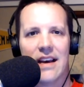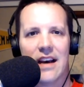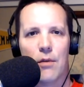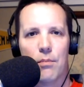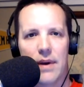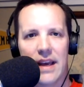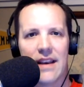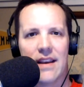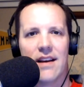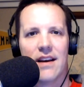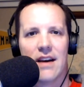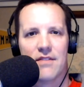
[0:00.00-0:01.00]
a bit
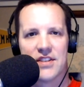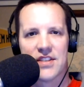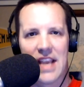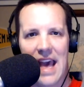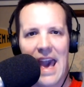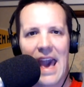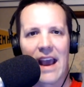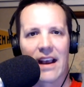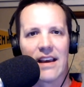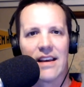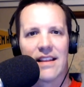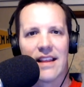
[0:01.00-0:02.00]
of a snag.
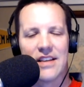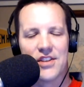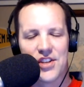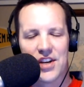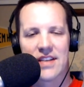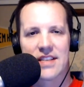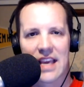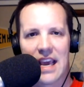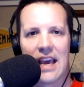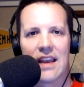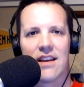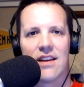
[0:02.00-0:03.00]
They just
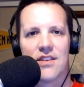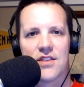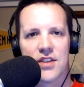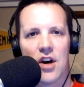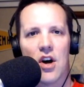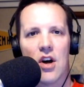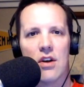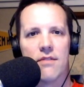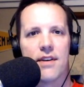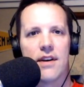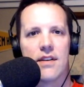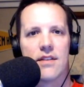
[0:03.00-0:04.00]
can't solve
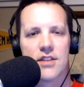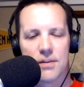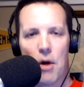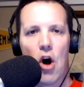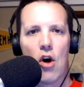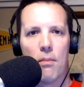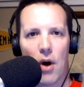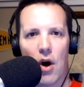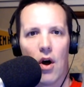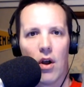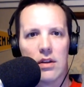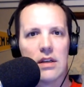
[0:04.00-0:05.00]
small
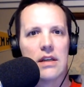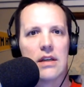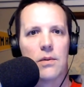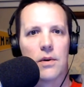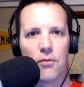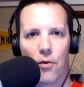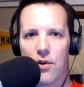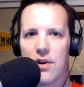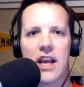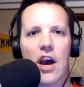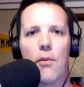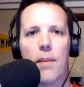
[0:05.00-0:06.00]
ball. When Rudy
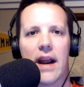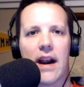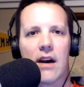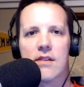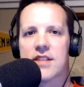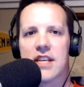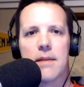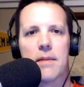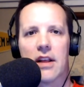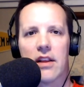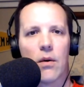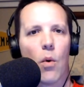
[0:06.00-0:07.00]
Gobert,
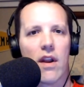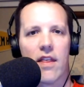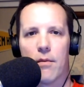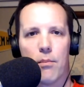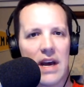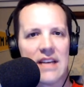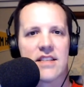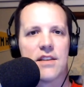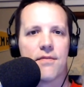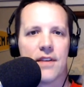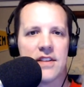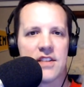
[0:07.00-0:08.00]
seemingly one of the best
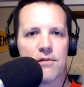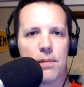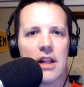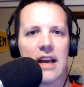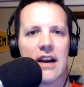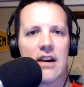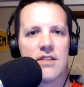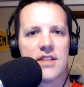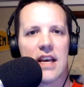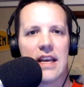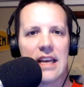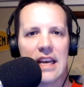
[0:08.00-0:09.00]
defensive players
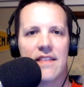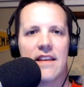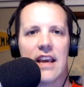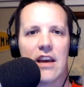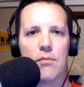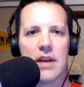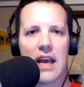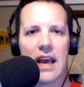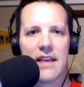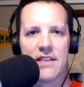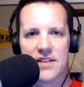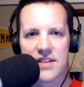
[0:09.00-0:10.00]
in the
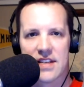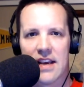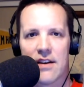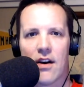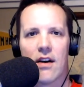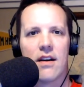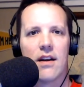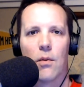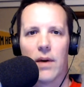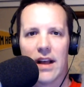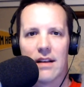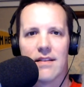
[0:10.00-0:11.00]
NBA, the center,
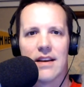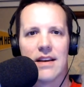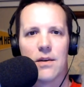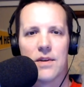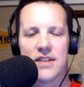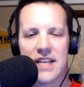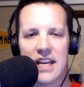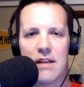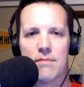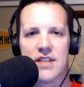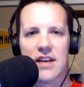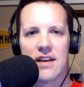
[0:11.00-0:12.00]
well, when
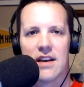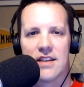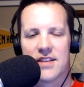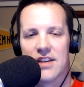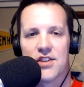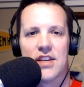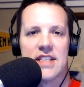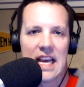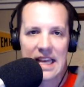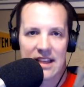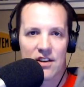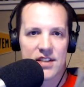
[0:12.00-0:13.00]
teams essentially
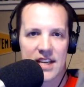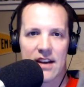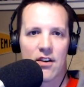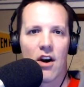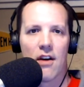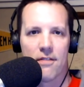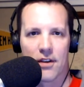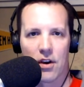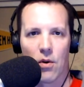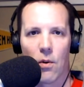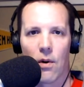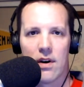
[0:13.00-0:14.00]
take their center off the
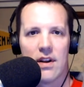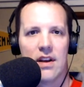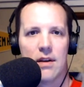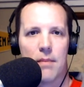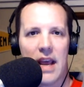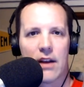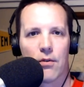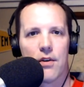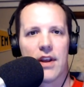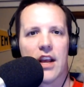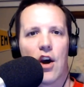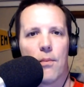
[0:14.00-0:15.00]
court, make
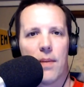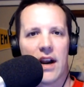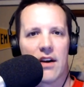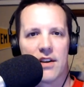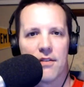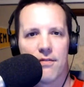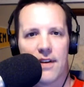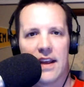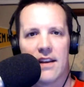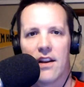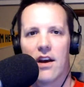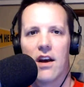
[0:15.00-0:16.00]
Rudy Gobert
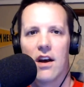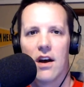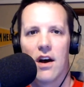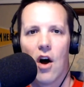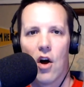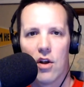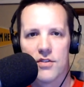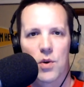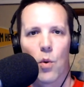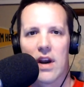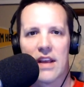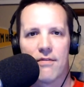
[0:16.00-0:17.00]
defend all
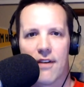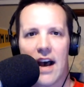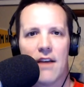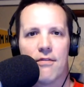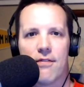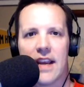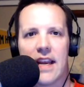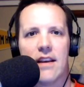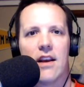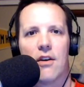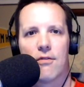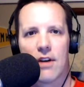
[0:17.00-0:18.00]
25 feet
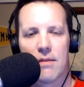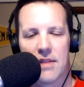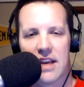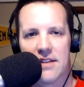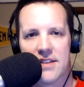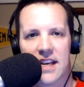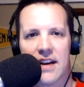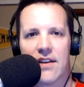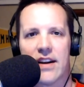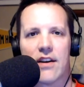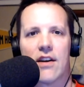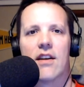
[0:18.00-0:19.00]
from the
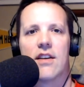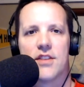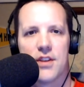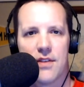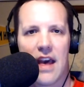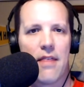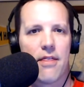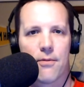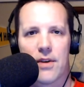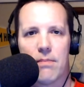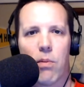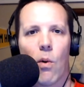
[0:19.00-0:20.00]
interior to that
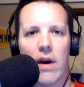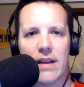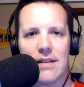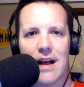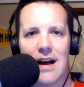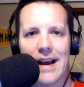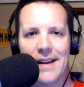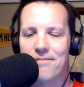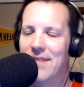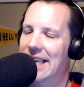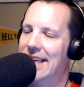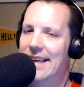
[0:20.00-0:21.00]
three-point line.
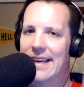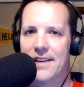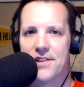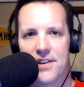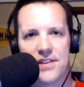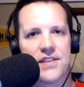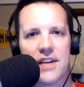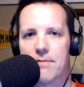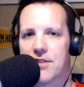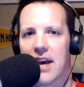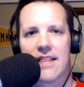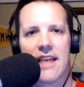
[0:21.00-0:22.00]
It just seems
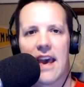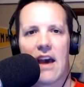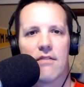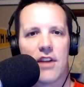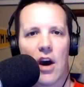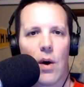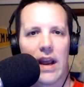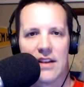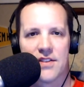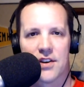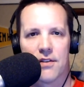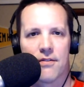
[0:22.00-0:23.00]
like they have no
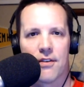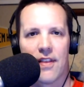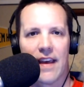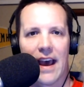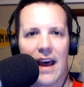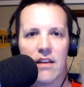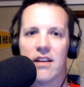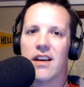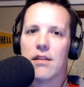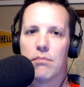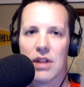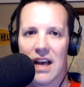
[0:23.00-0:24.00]
answer for that.
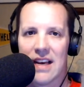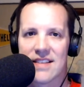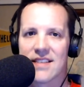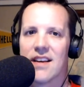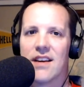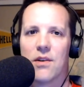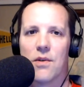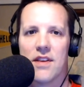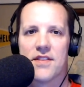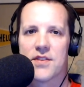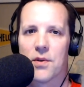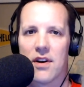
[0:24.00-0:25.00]
Plus, with
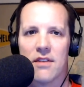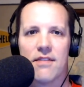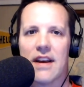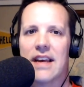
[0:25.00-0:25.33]
sort of